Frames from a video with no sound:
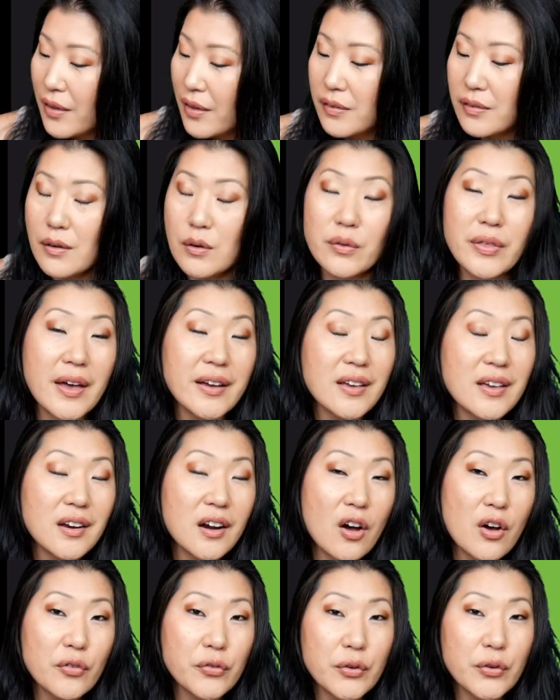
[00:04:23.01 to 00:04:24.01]
So that
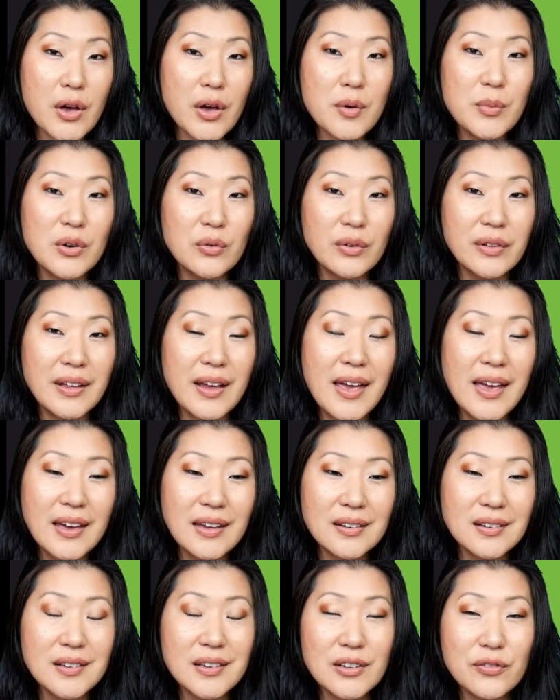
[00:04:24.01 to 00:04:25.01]
can also come in really
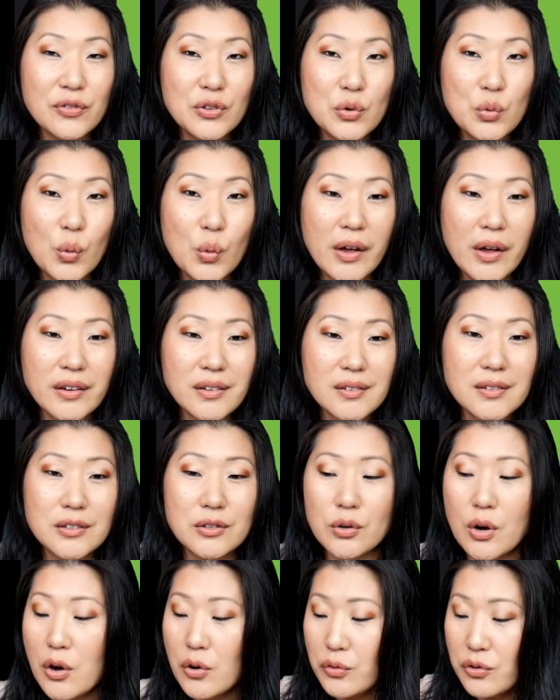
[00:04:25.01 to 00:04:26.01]
handy if you want
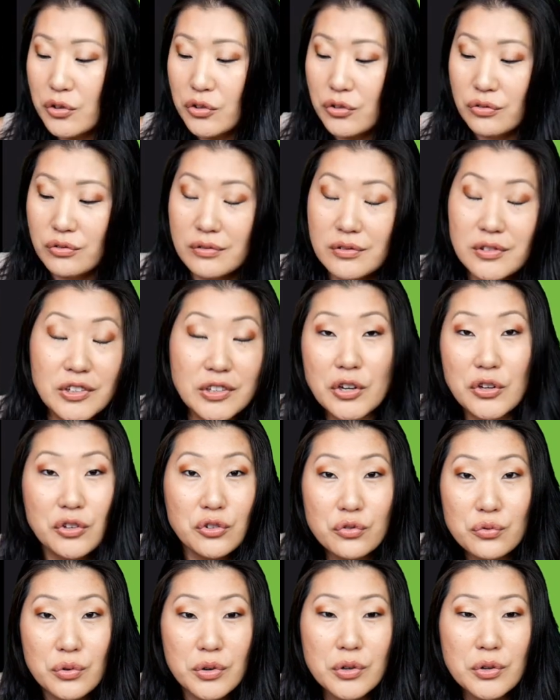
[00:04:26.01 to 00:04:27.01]
to, oh, you you know,
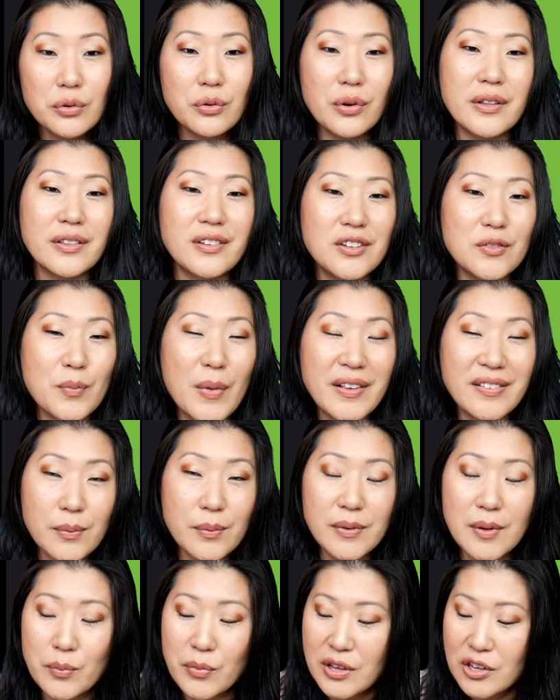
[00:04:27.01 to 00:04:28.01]
you drew and you messed
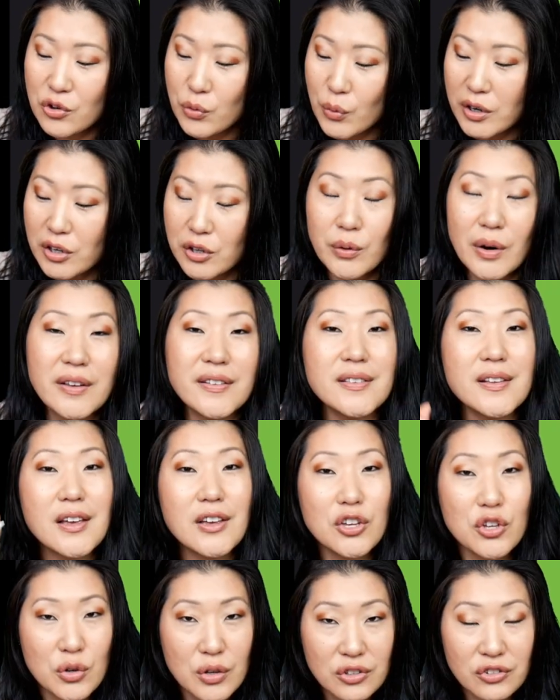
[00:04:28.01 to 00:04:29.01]
up something, you want to erase
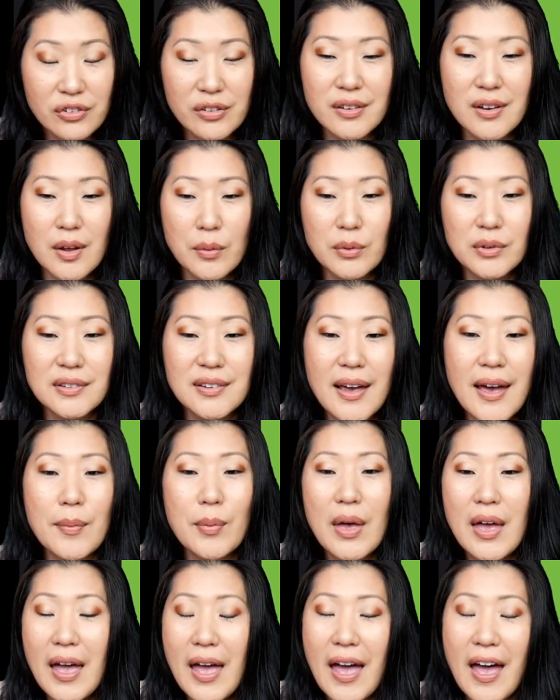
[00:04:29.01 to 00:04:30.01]
it, you can just double
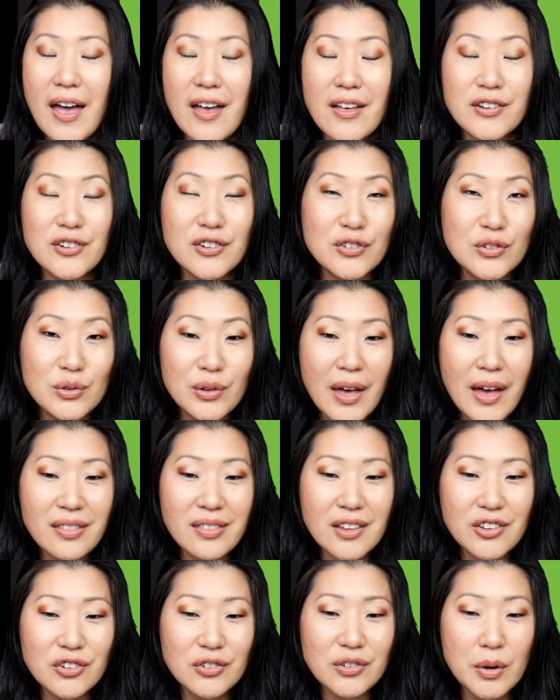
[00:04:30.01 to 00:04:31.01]
tap and do
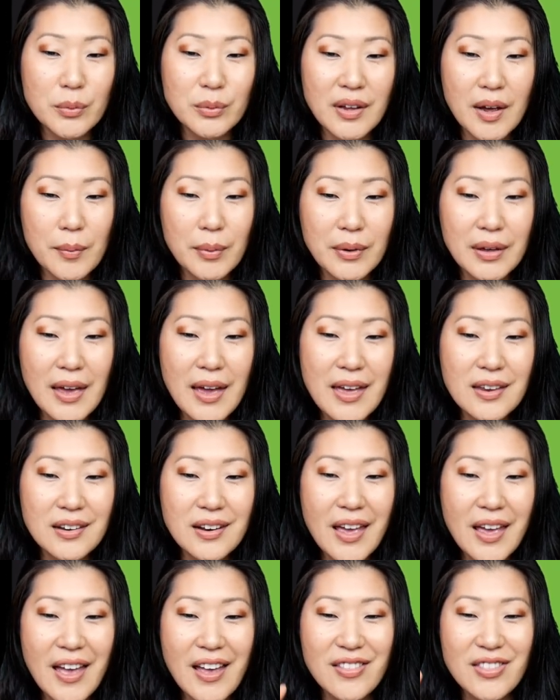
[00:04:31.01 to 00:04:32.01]
that. And then you double tap
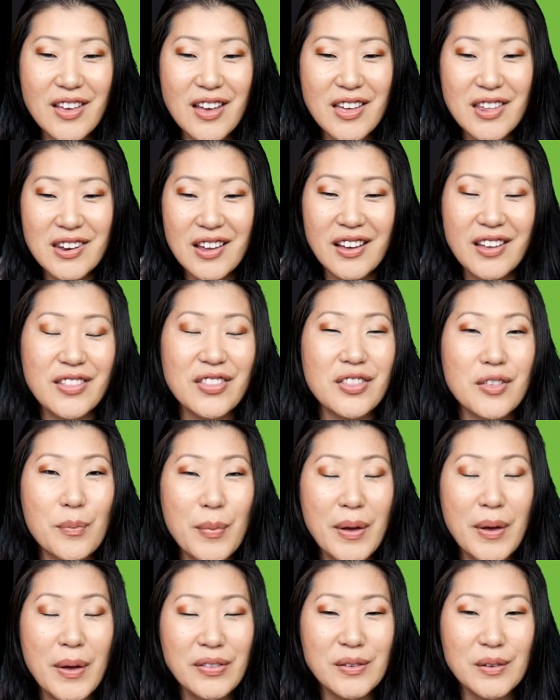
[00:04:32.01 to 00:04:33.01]
again and then
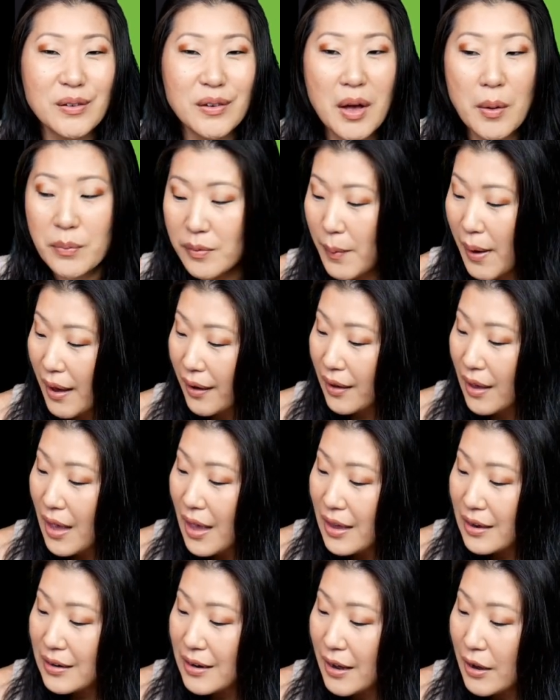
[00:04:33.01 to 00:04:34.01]
the pencil comes back.
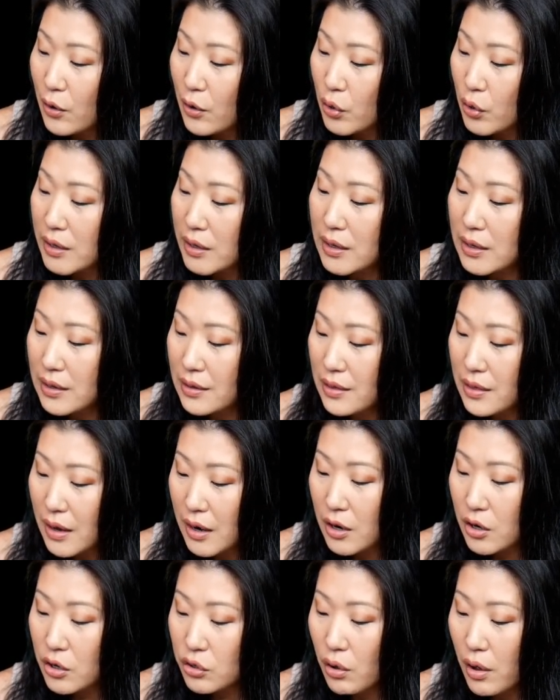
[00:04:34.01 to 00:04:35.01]
Now in
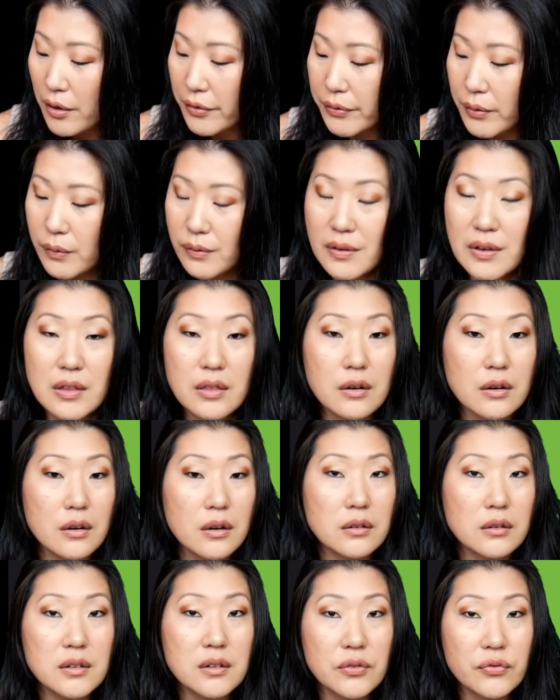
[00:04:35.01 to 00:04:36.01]
there, you'll also see there
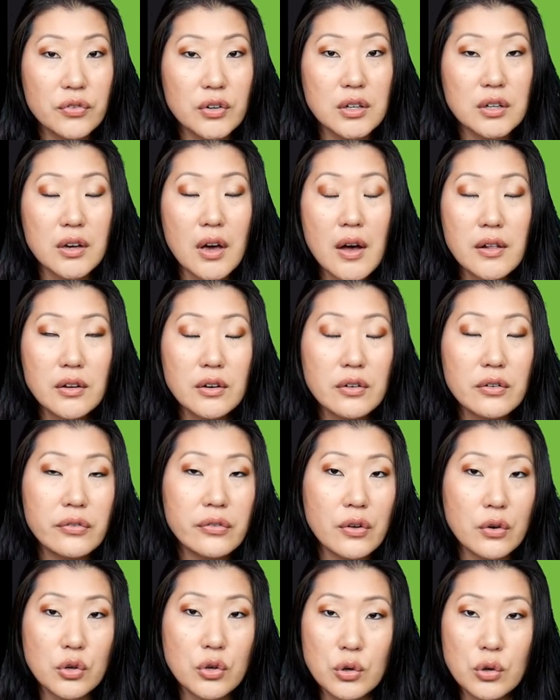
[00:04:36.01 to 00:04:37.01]
are different colors.
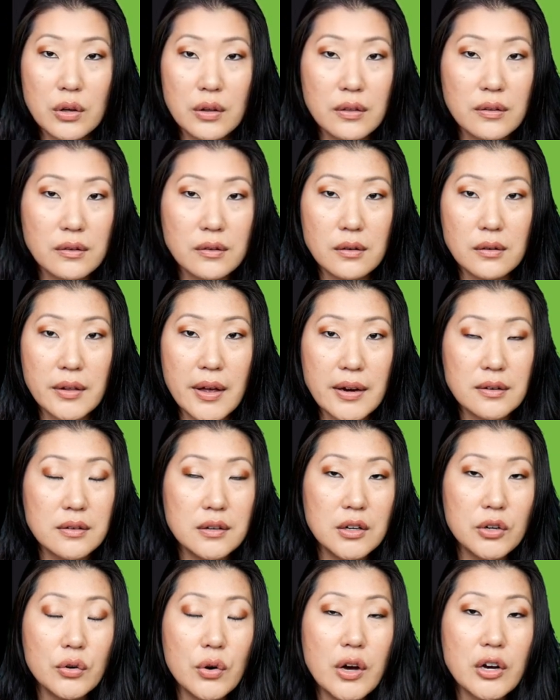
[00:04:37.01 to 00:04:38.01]
So you could select,
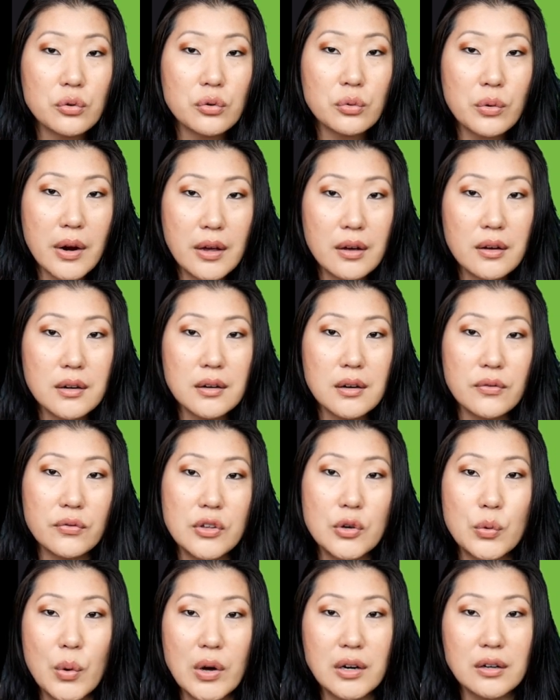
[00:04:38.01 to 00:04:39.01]
you know, a crayon
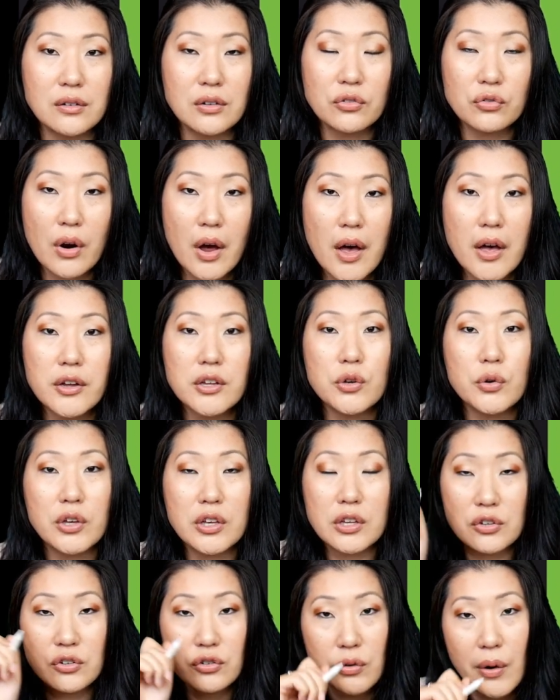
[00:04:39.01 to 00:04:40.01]
if you wanted to draw, you
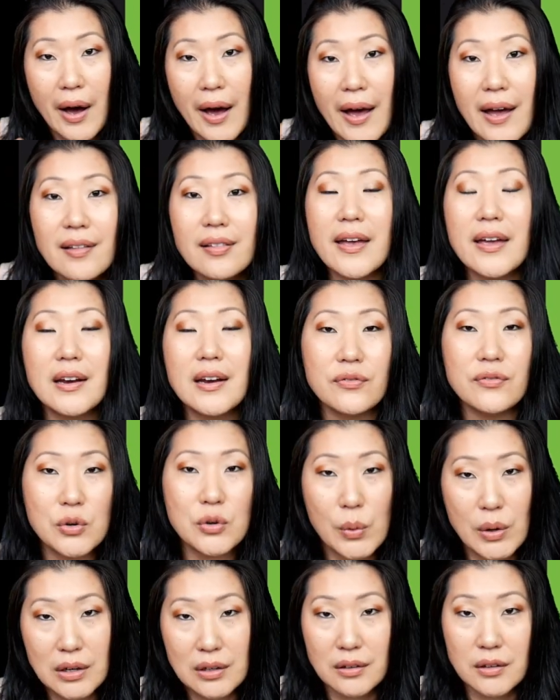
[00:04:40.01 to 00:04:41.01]
can do a highlight if
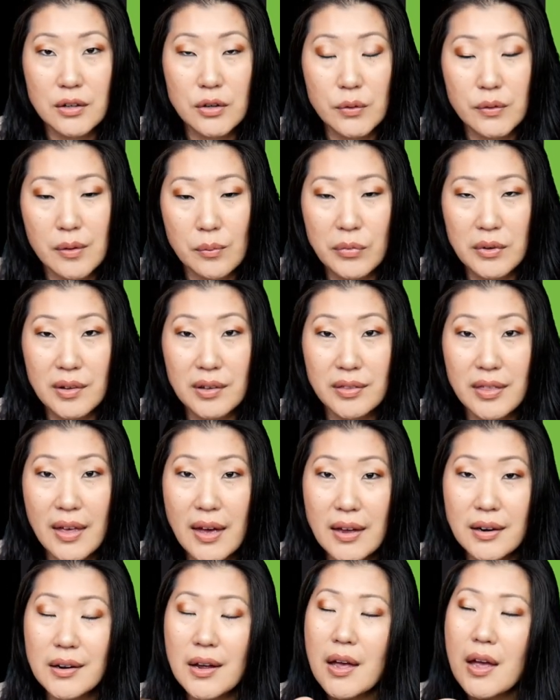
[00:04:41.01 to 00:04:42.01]
you want to do something like
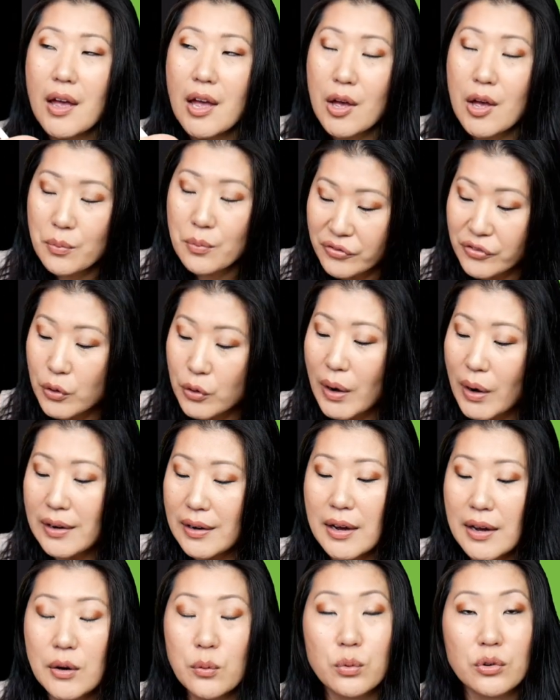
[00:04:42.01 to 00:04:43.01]
that. But for
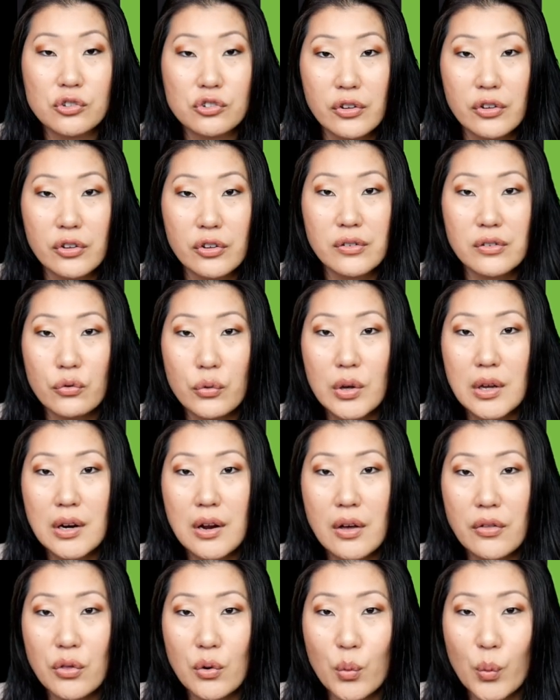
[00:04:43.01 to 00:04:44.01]
right now, we're just
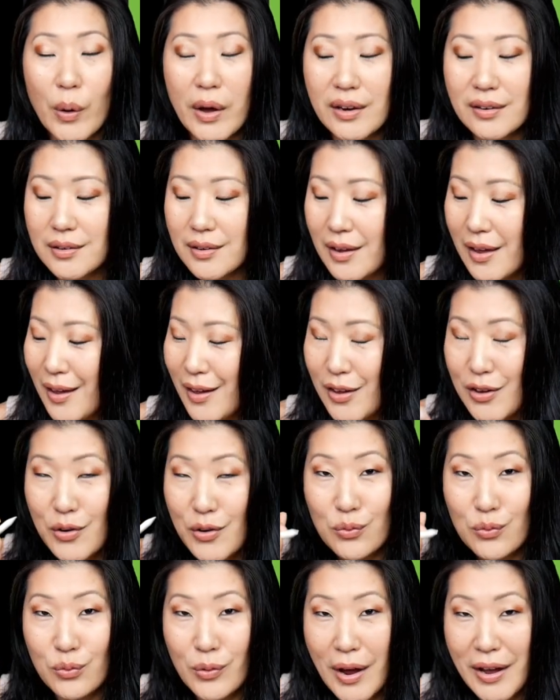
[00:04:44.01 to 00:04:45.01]
doing the white
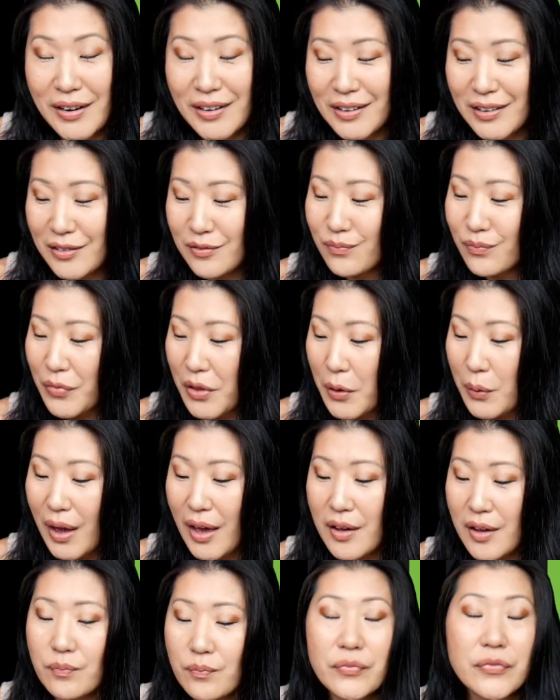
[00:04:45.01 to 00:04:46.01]
writing.
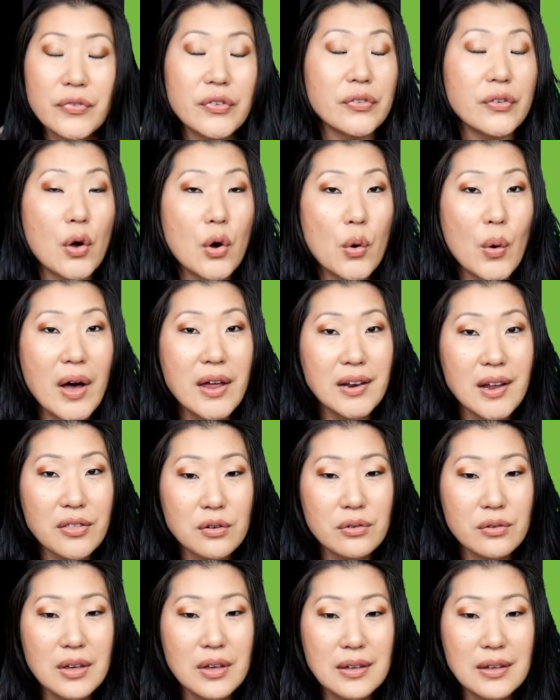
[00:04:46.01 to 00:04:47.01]
Okay, so
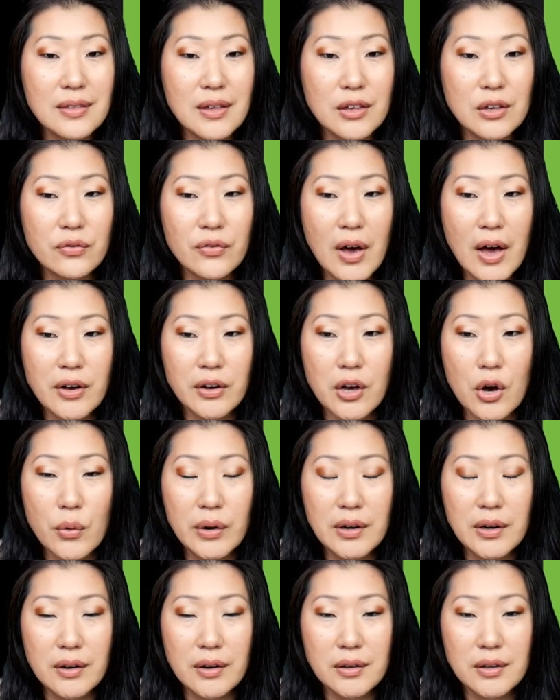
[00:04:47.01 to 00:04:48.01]
another thing that you've got
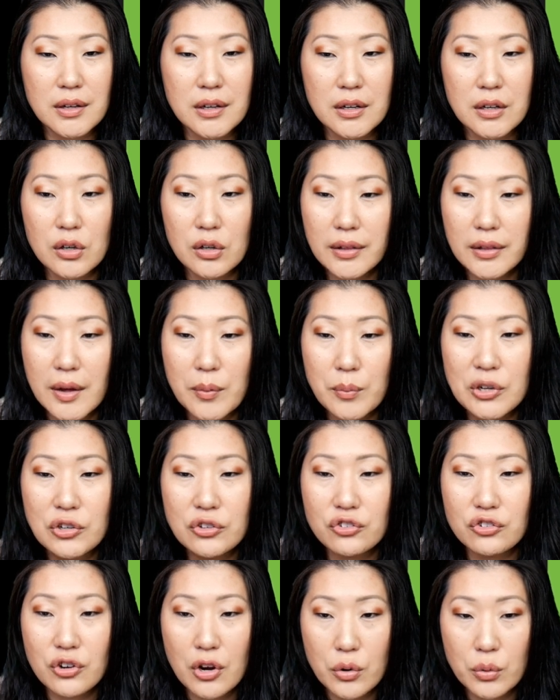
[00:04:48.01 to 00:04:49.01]
going on here, let me
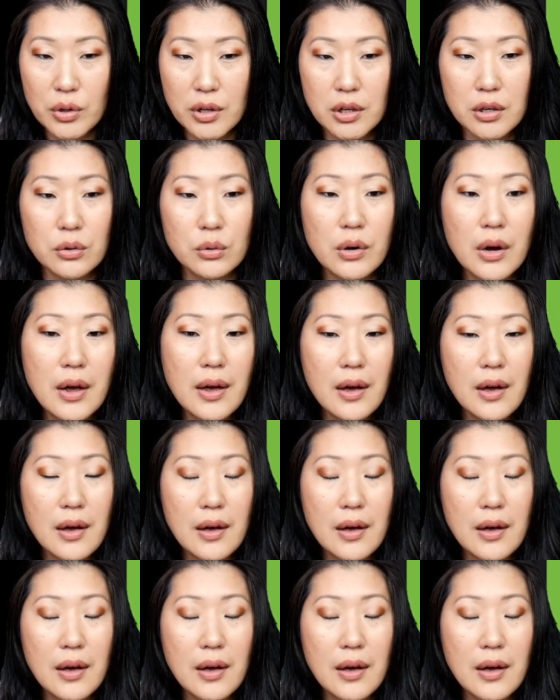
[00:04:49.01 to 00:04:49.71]
show you.